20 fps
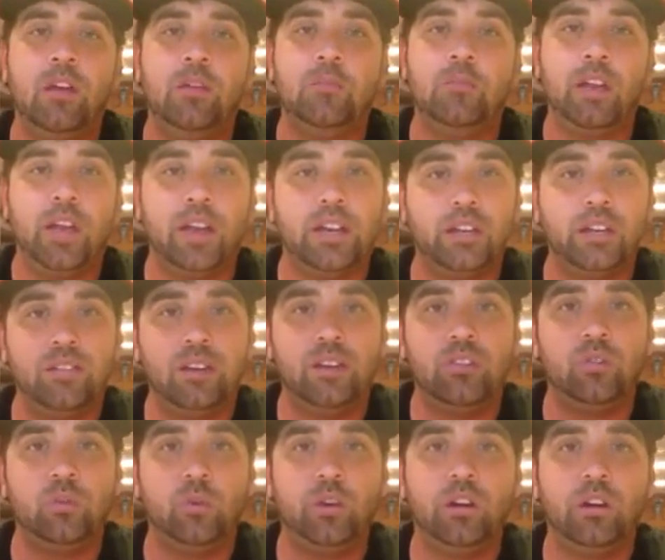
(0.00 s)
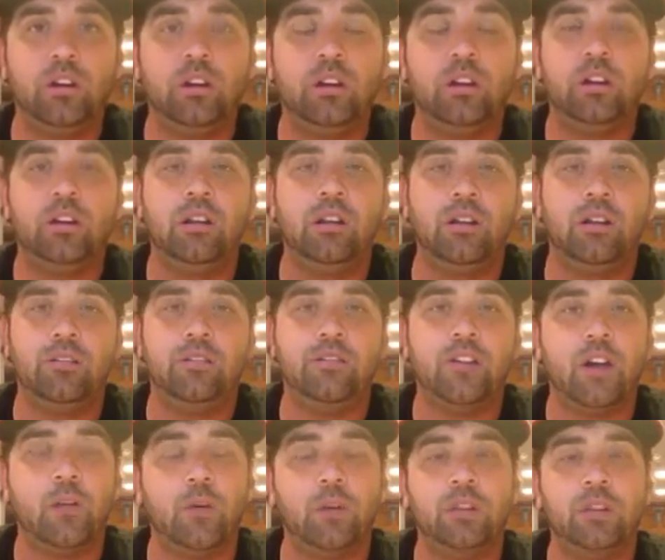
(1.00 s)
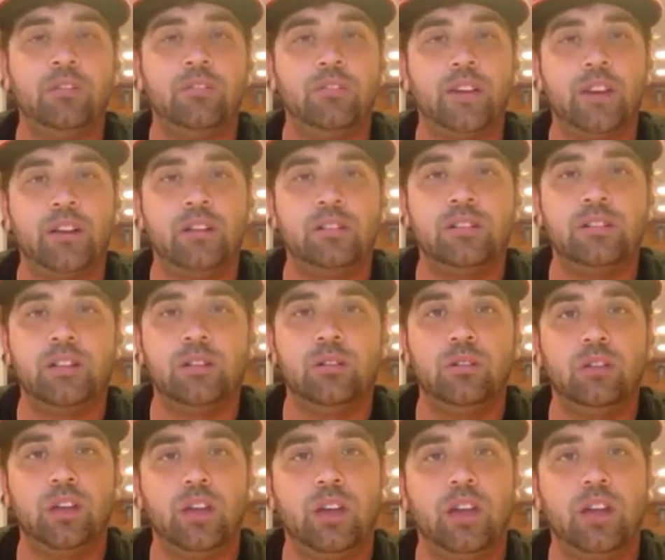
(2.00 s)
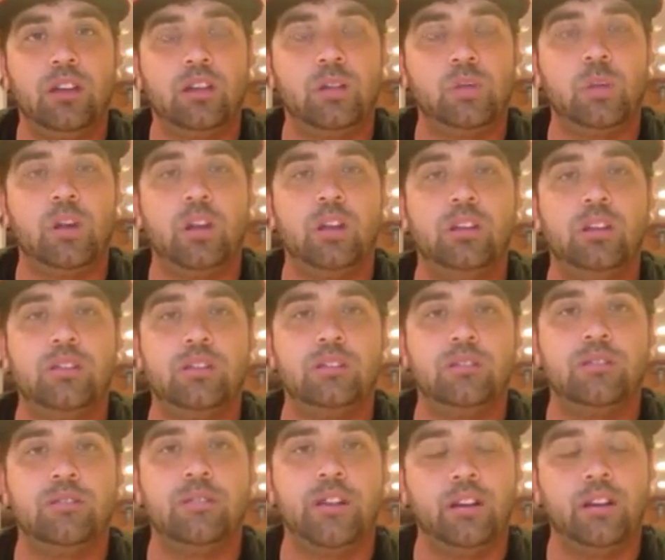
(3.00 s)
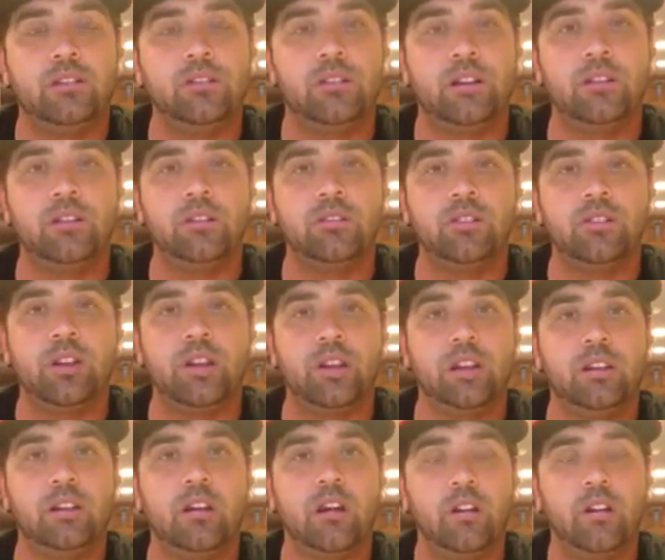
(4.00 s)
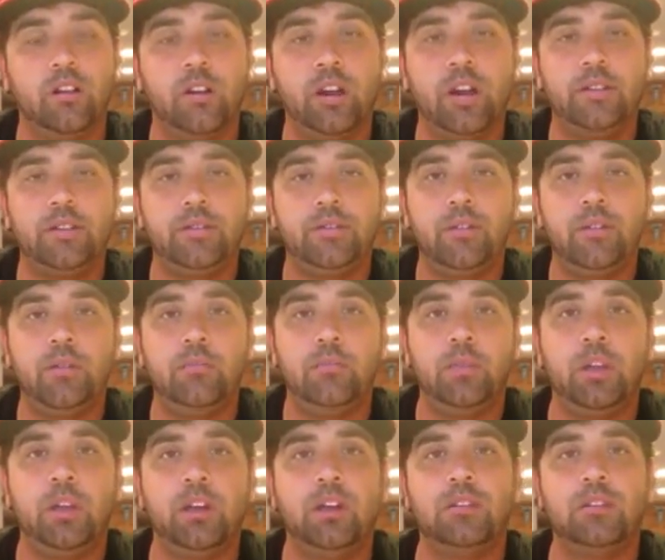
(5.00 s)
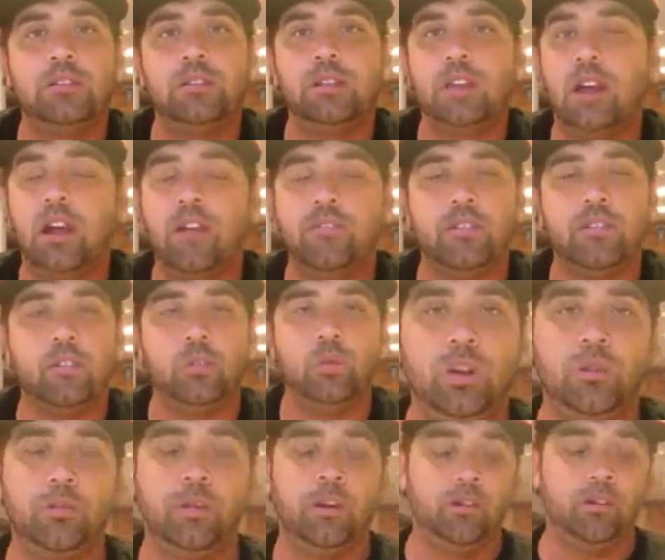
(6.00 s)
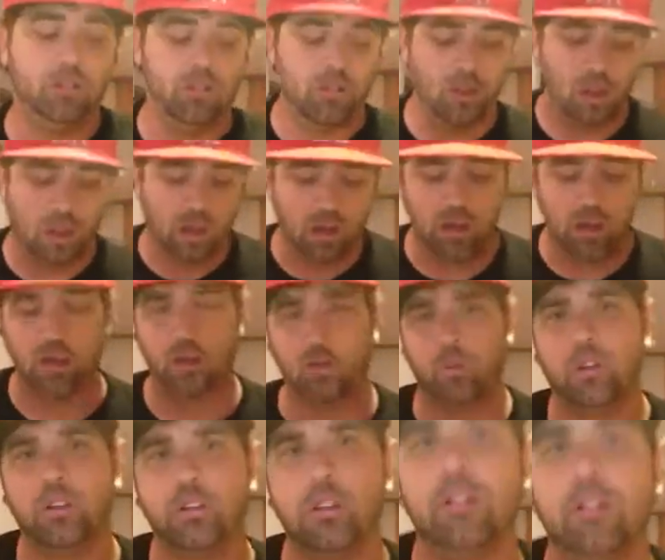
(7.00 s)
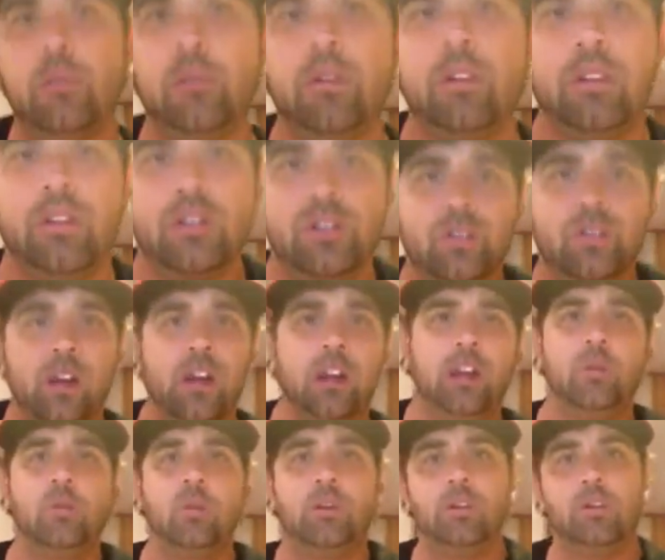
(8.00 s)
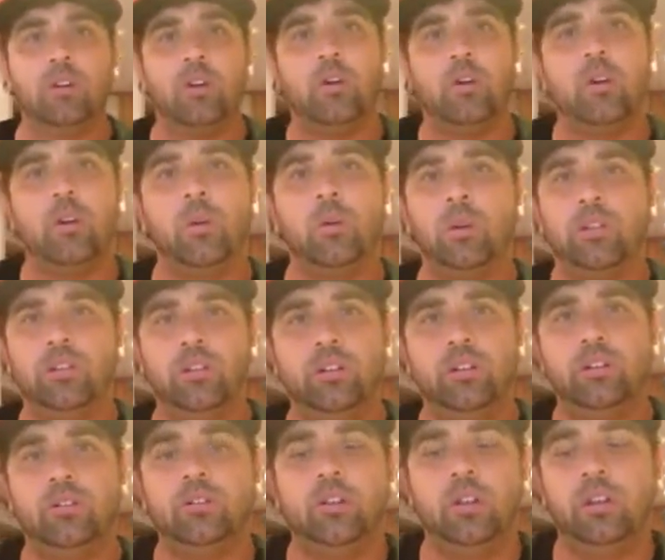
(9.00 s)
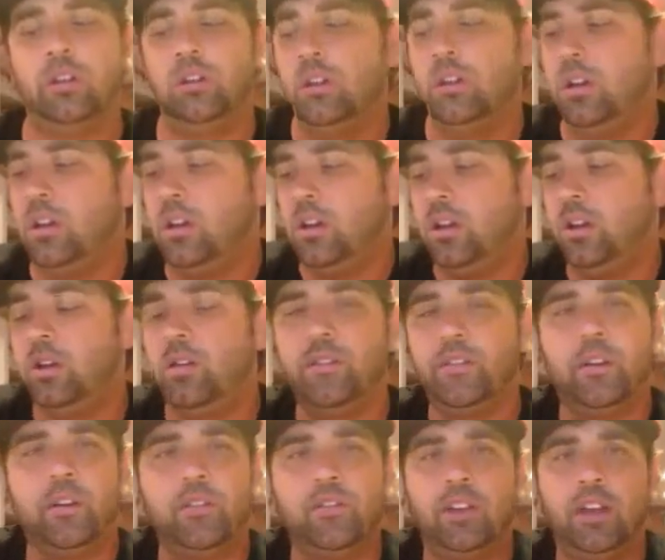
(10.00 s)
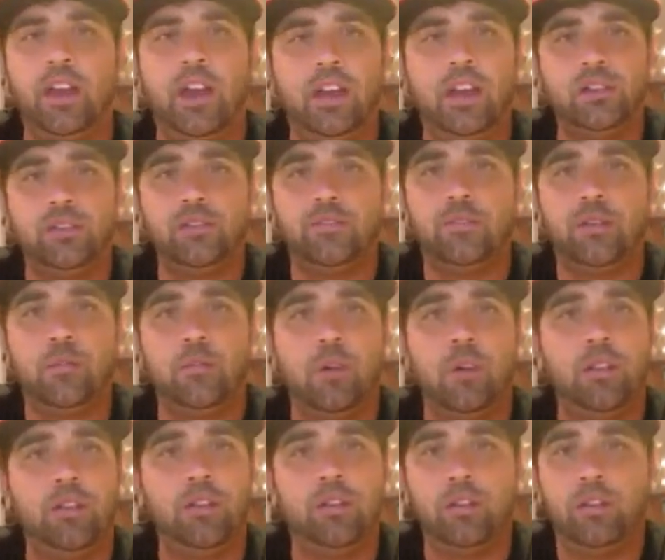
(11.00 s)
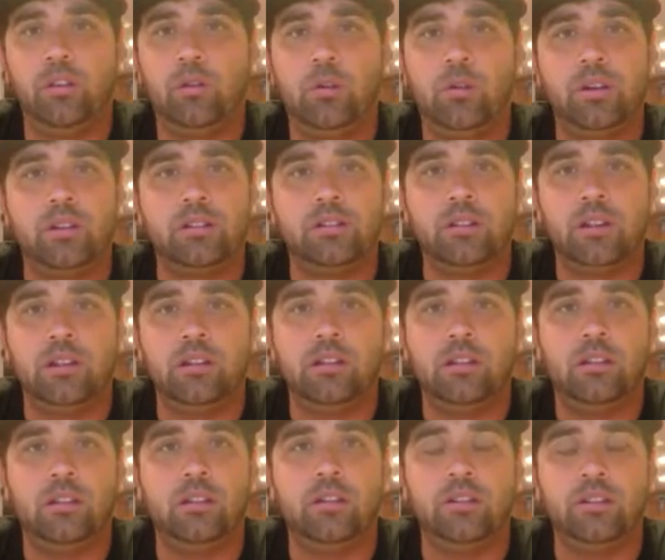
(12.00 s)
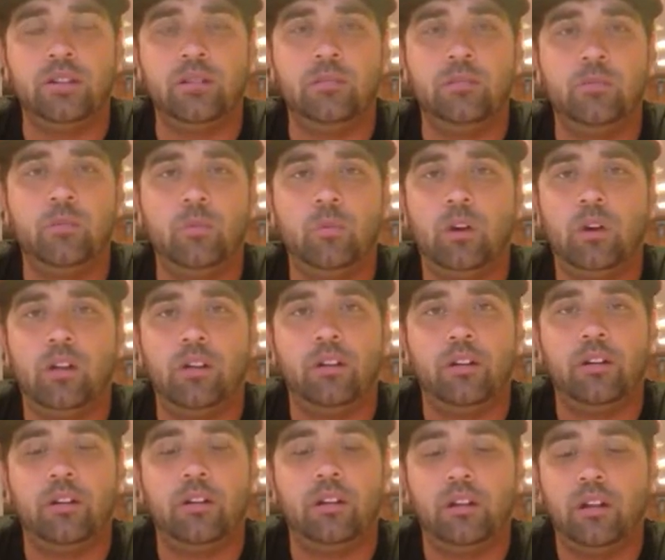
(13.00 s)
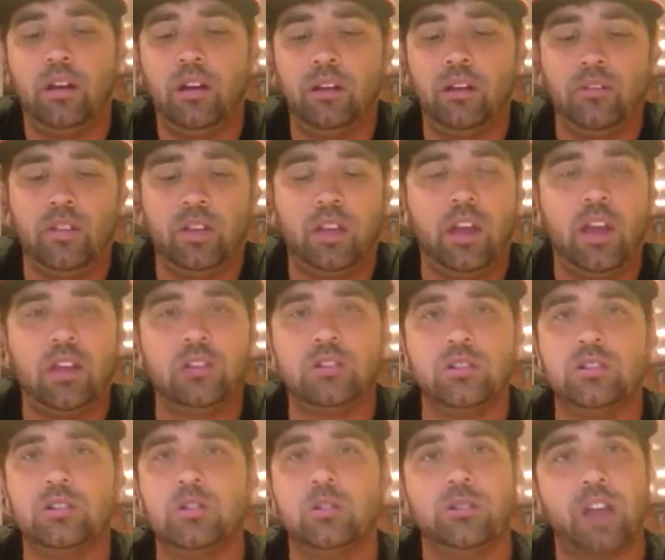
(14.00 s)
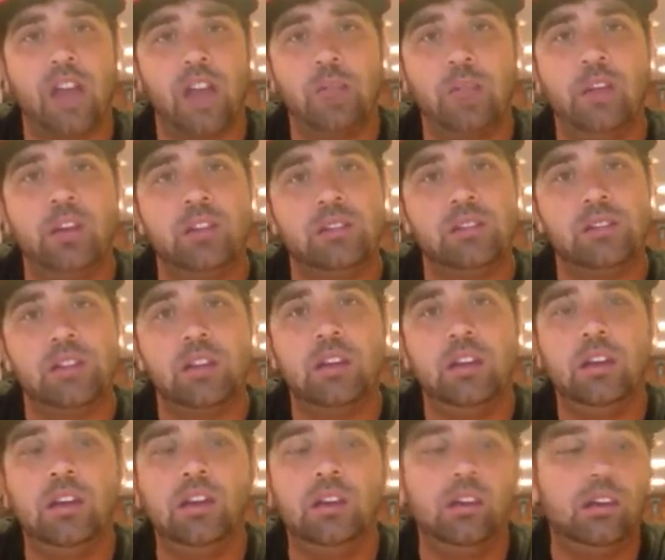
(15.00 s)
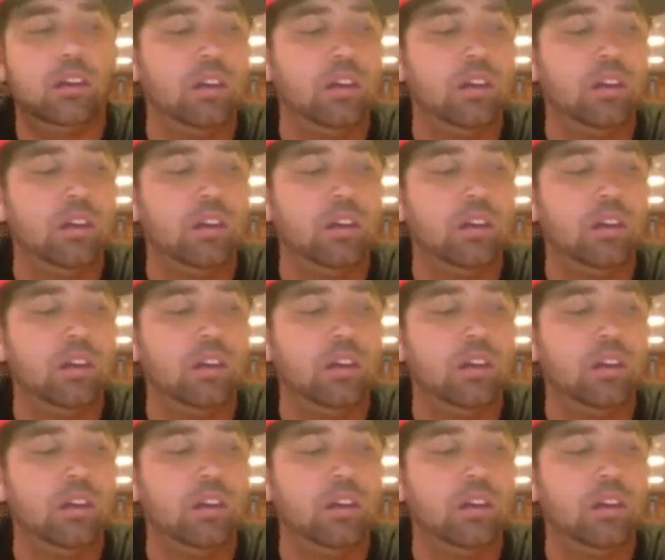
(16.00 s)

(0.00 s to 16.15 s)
be active on Twitter, following the fighters that you like, as well as fighters that you're trying to get autographs from, because they often about uh, where they're where they're training, where they're going, what they're doing. You know, if they're on vacation for a month, you don't want to send to their gym while they're on vacation. So timing is key.